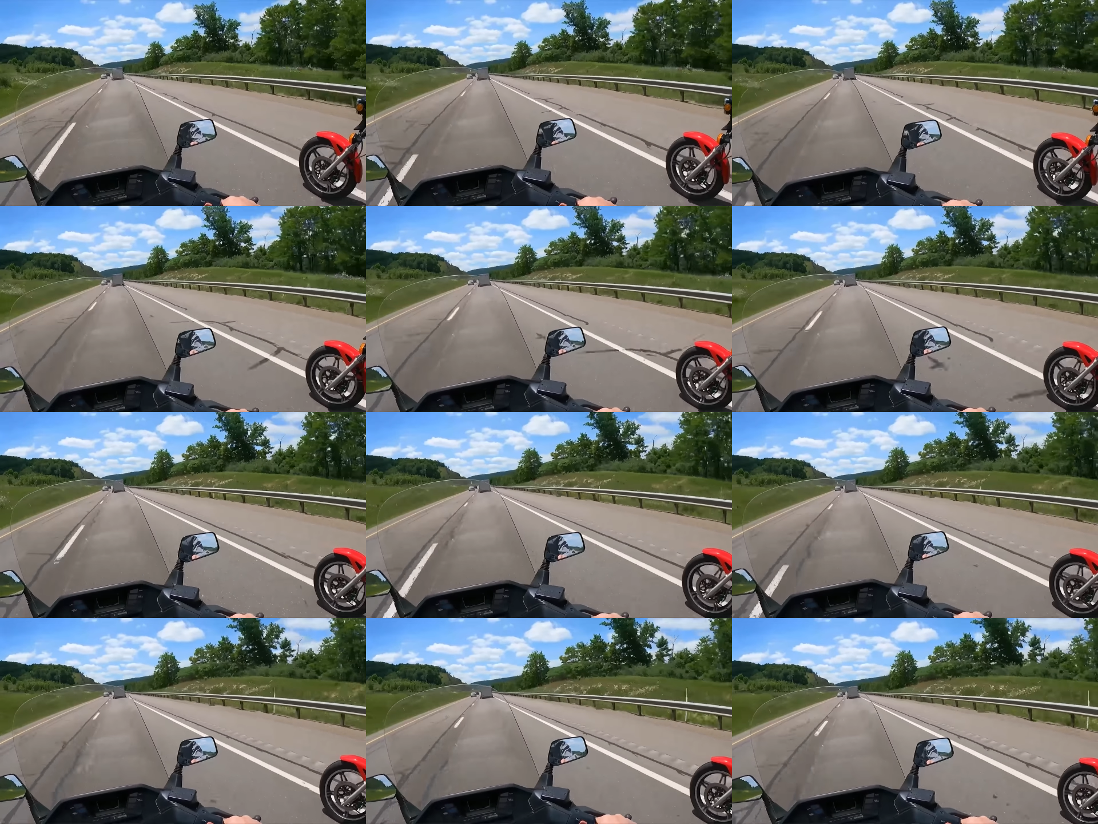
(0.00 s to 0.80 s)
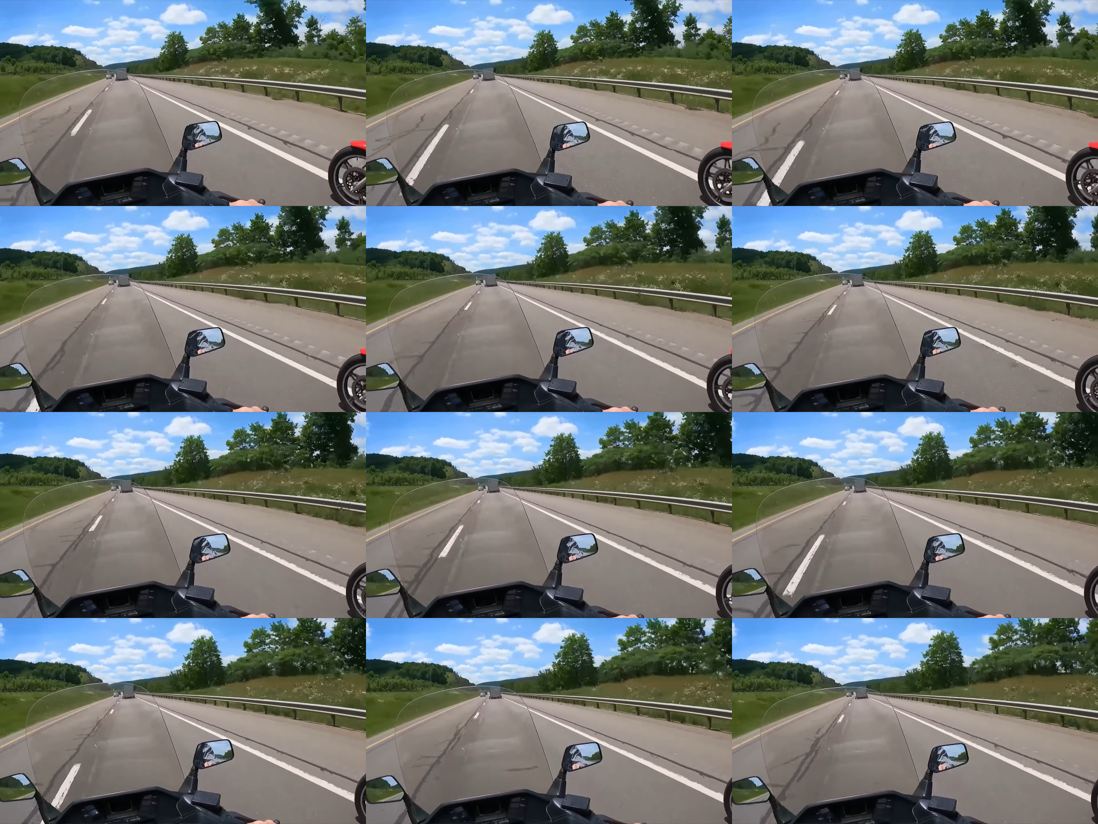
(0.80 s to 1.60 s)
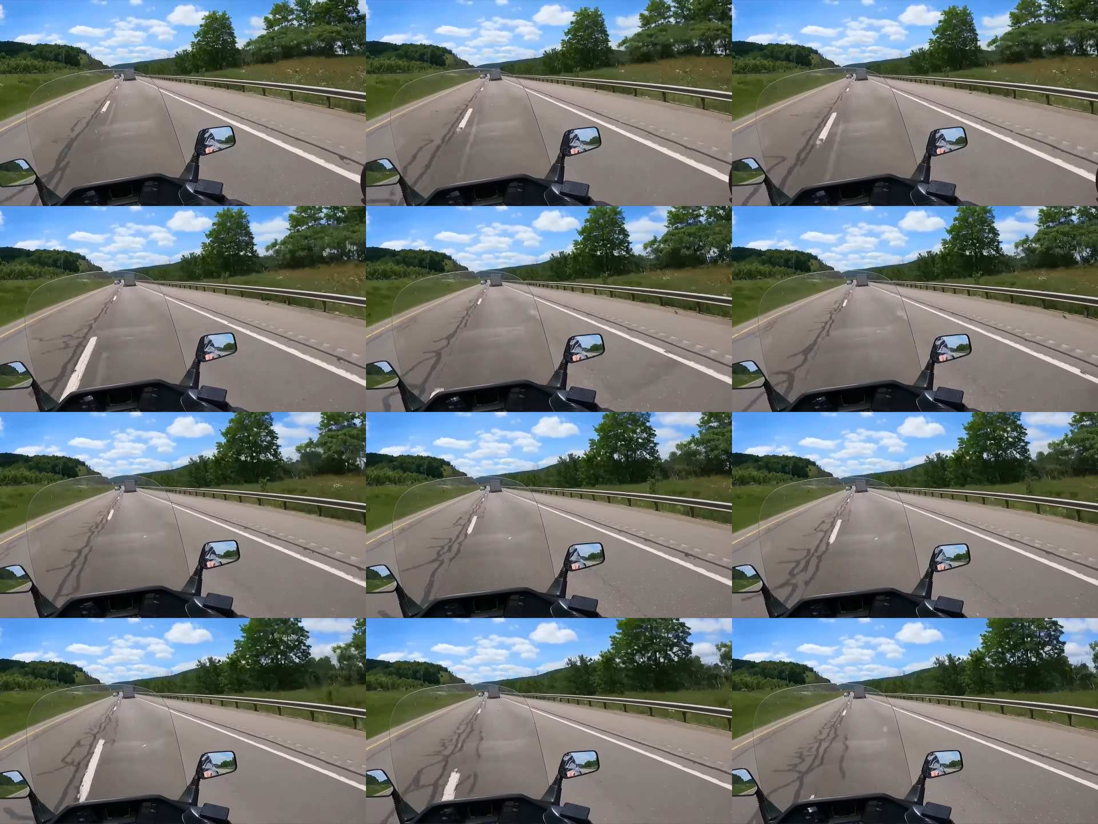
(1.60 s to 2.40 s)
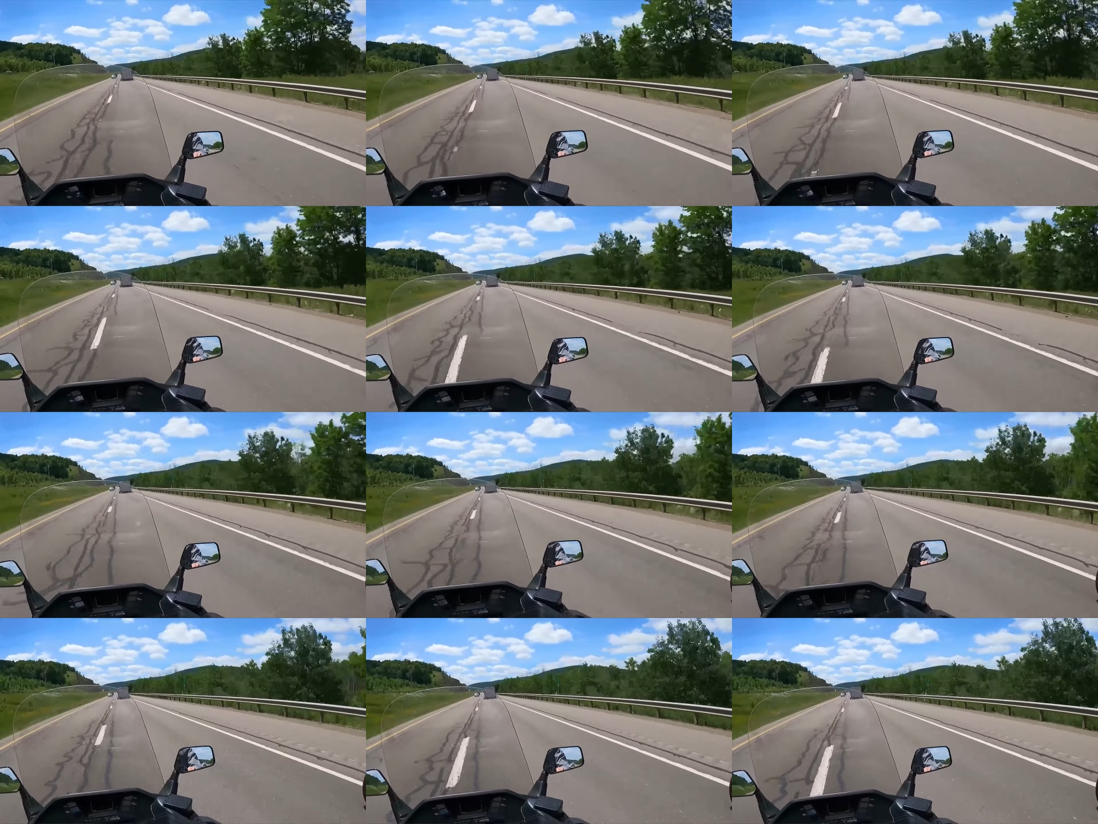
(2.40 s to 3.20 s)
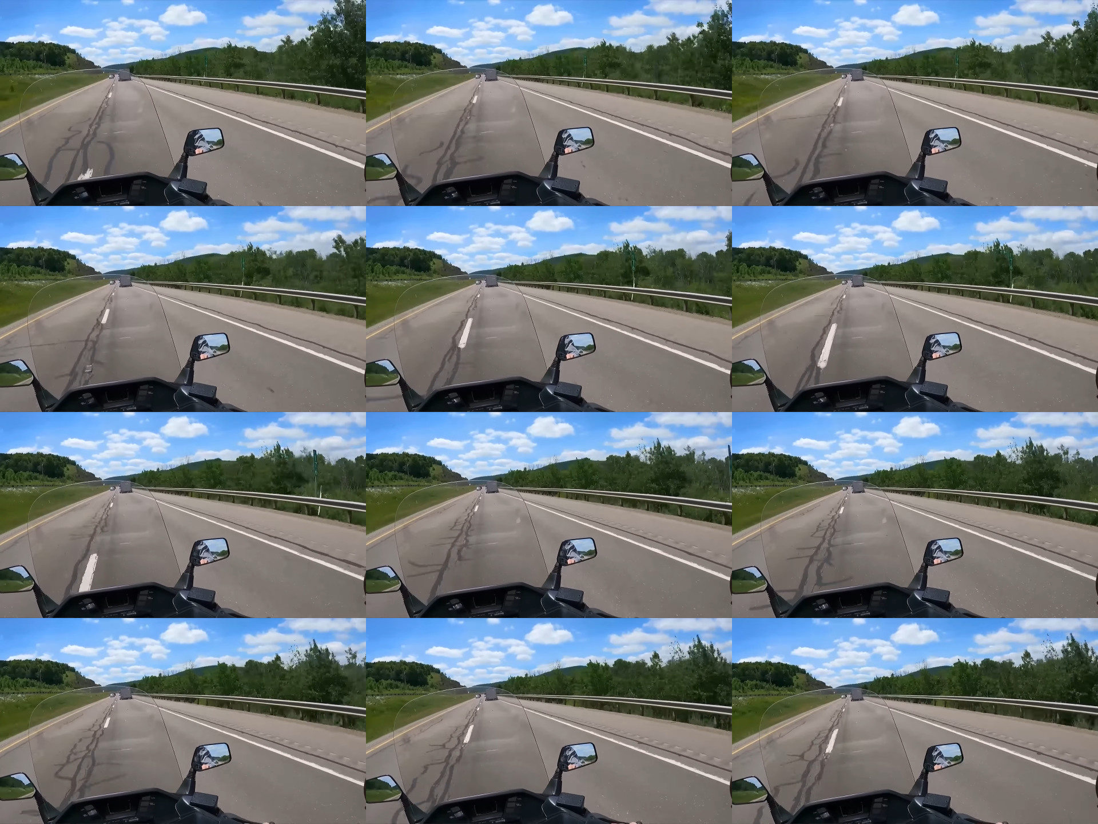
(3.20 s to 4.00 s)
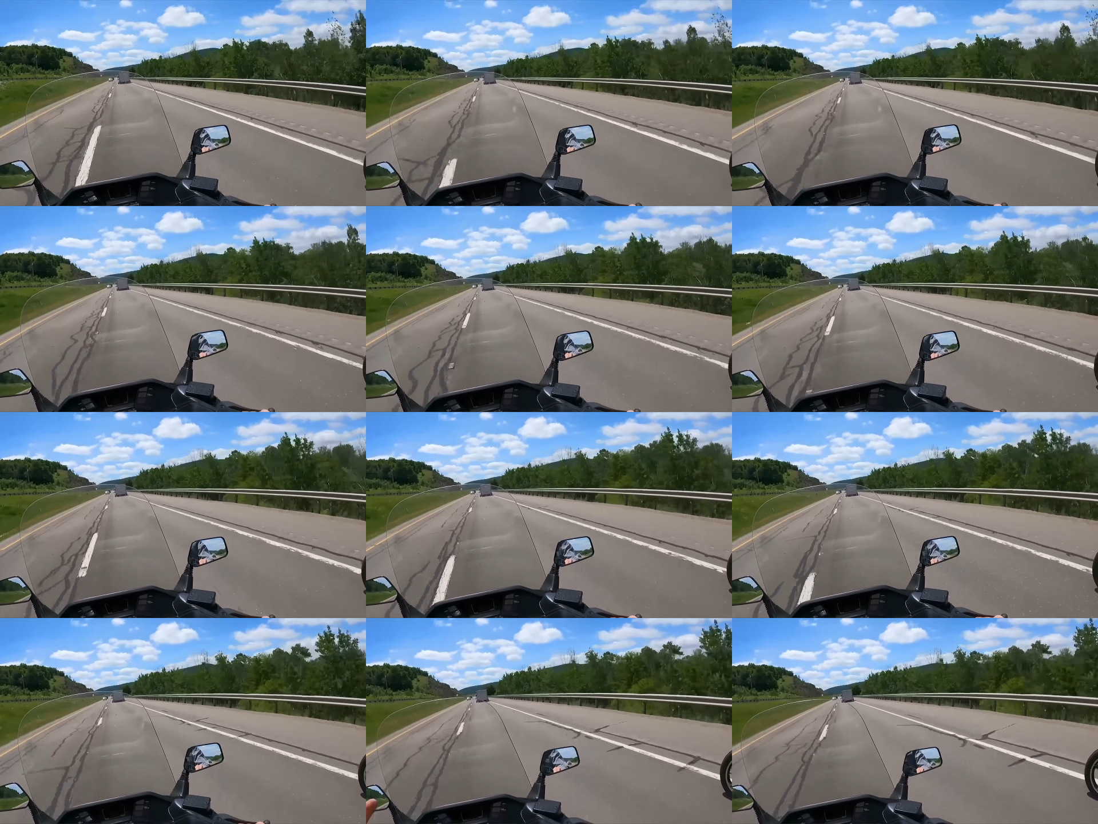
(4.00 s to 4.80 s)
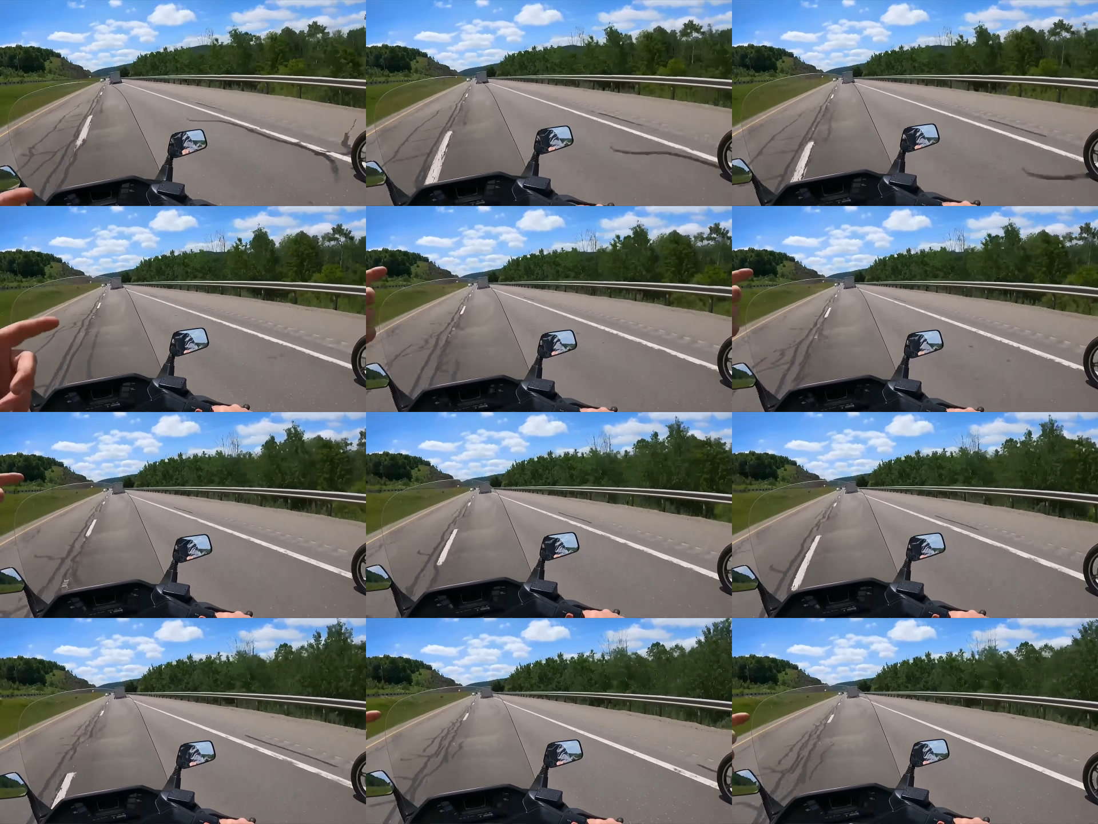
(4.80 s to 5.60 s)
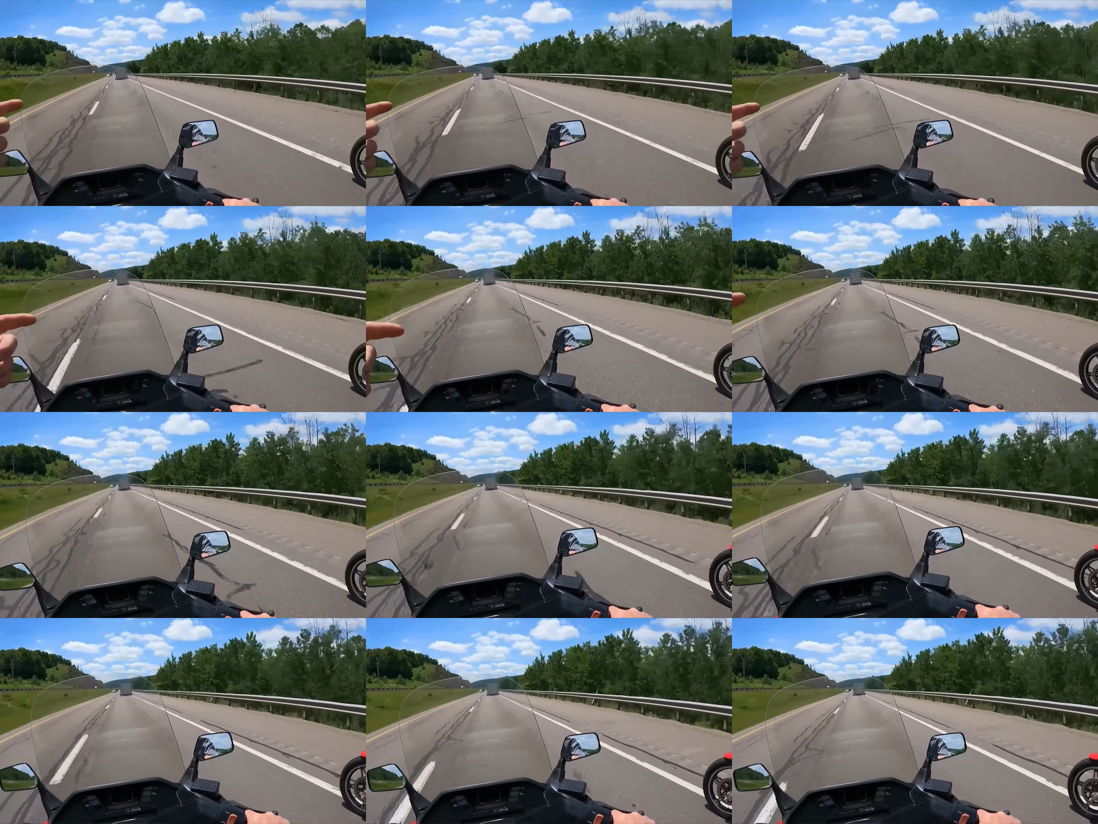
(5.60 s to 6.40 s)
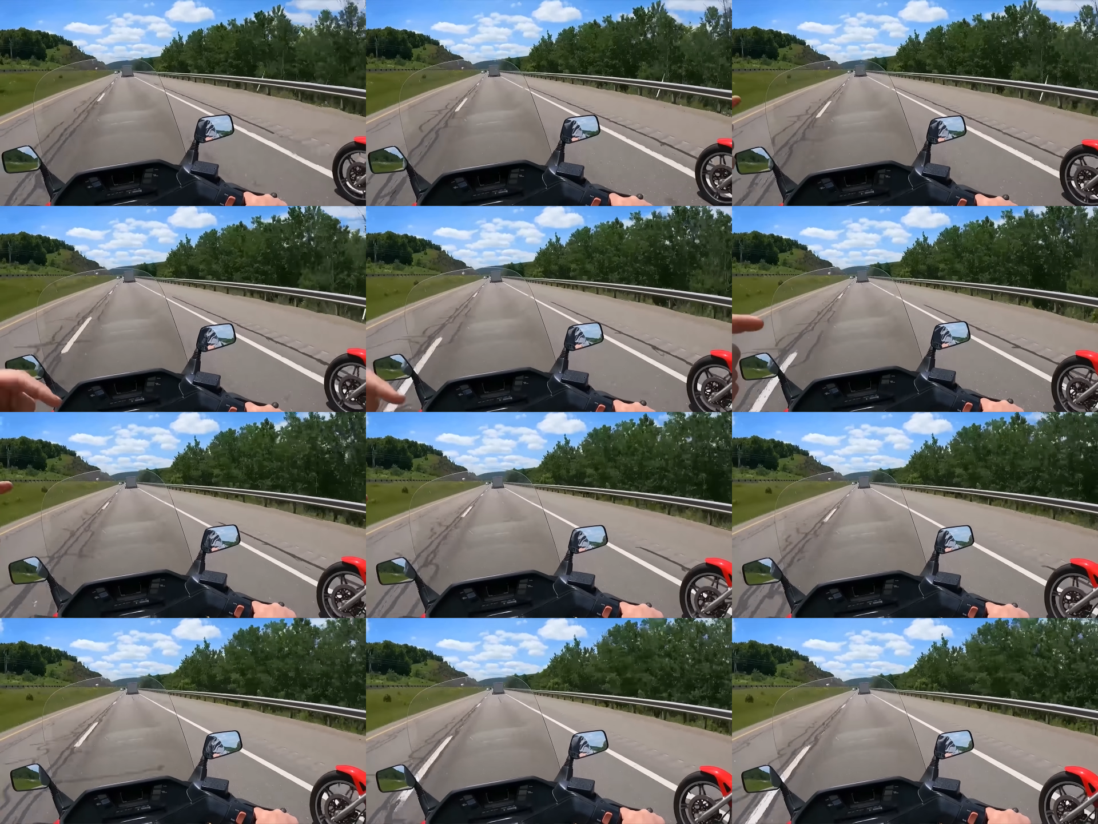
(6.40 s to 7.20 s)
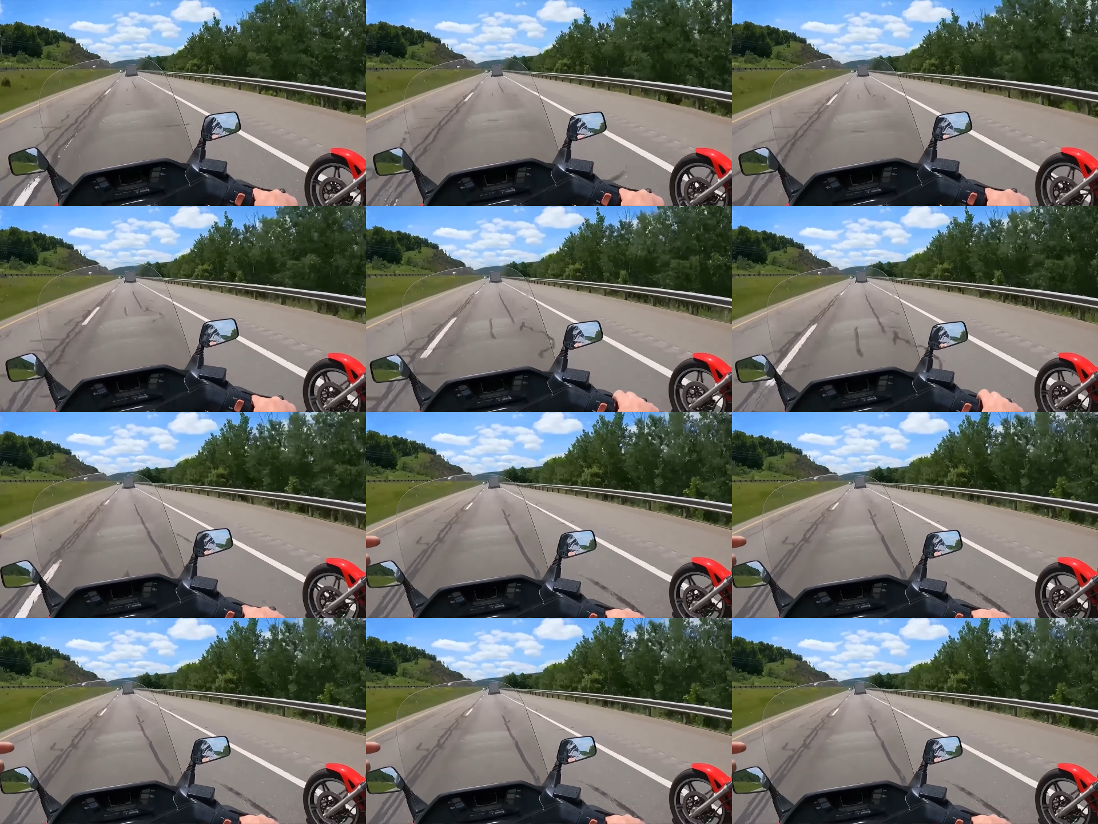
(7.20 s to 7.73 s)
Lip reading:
[unreadable: no face in view]